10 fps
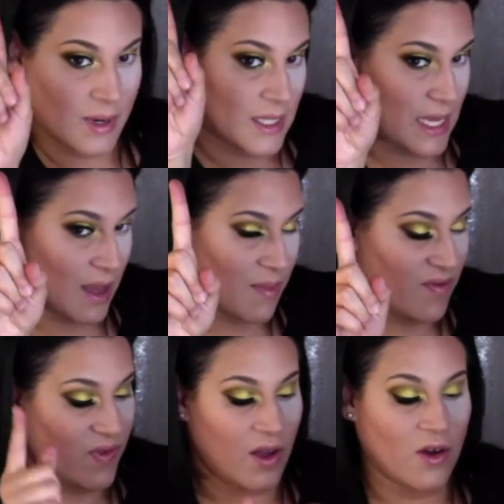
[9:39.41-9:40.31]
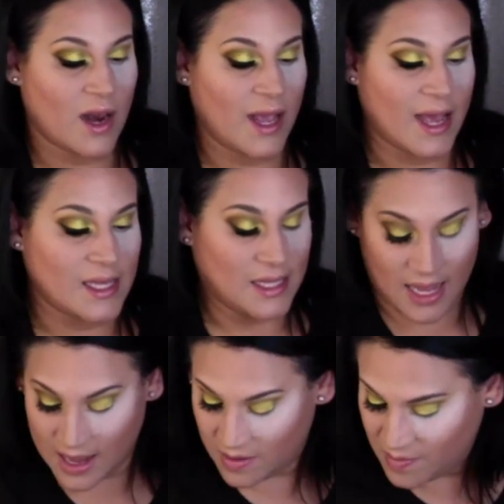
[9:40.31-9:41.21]
I'm going to take my finger, like I
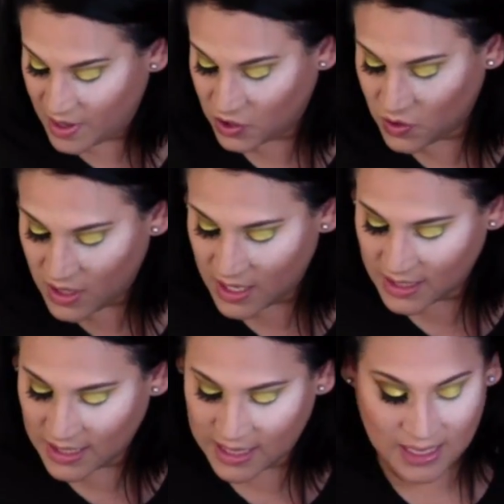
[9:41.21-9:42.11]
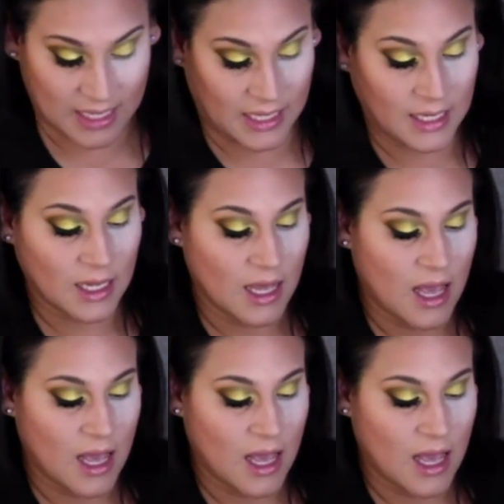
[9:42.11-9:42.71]
said, make sure that it's clean,